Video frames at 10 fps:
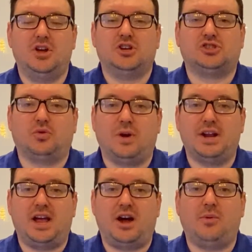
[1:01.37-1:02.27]
So
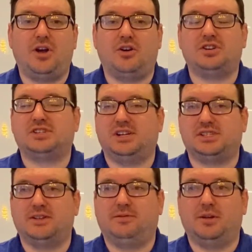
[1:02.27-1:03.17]
right now we are
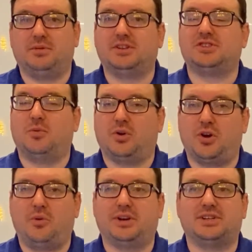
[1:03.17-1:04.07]
discussing flipping, so we're going